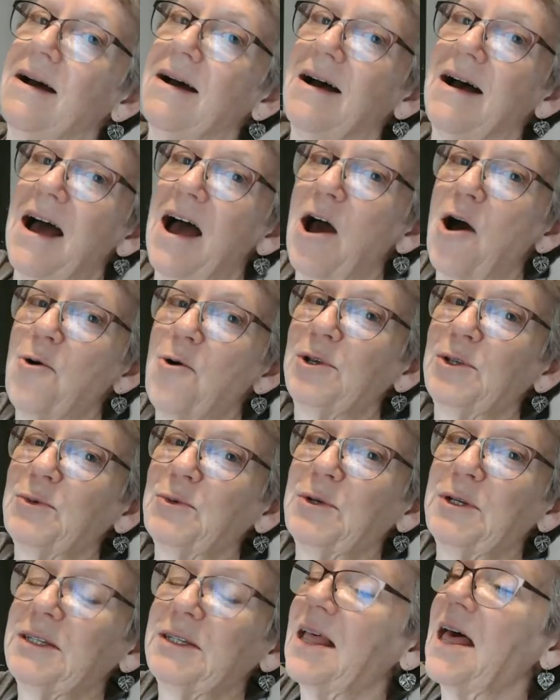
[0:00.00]
I always
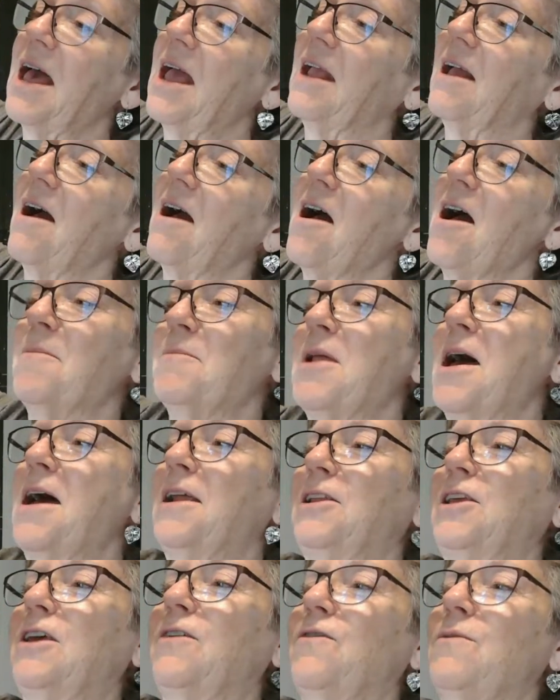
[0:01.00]
was like, I'm
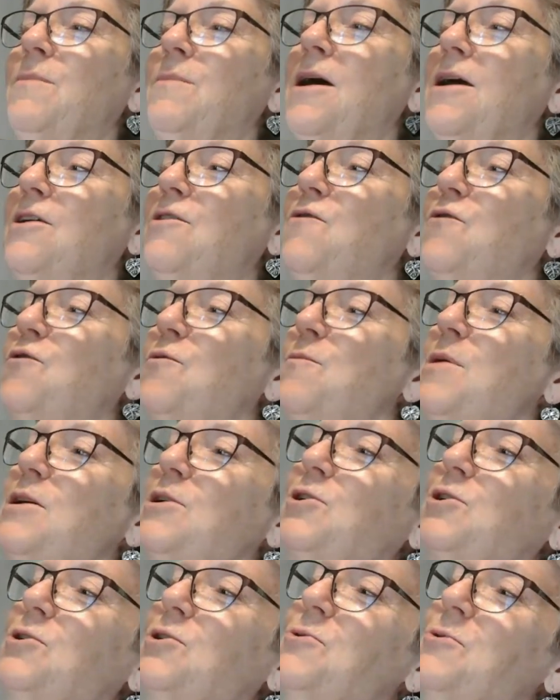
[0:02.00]
not giving my
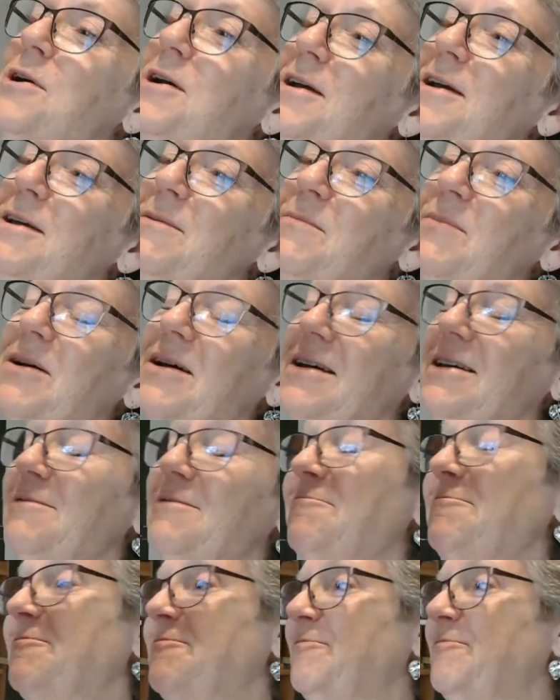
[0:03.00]
information away, but I